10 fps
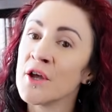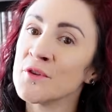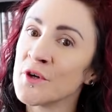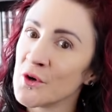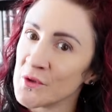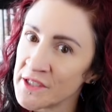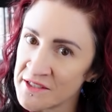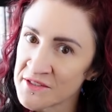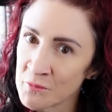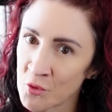Though it
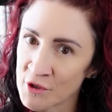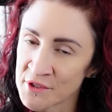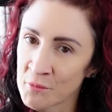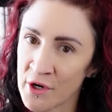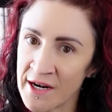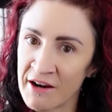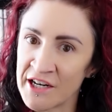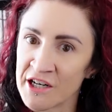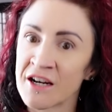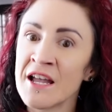is important to point out
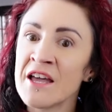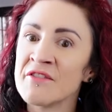here